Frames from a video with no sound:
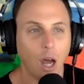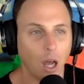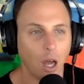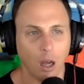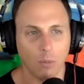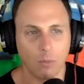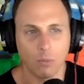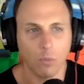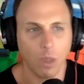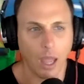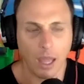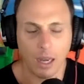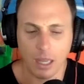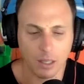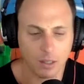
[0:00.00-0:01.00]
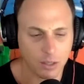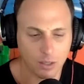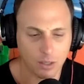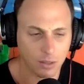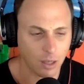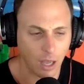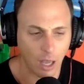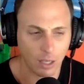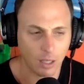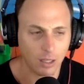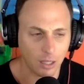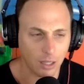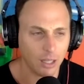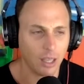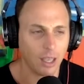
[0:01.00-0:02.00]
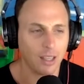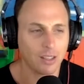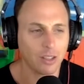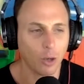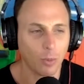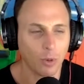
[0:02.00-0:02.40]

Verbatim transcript: Um, and it's uh, it's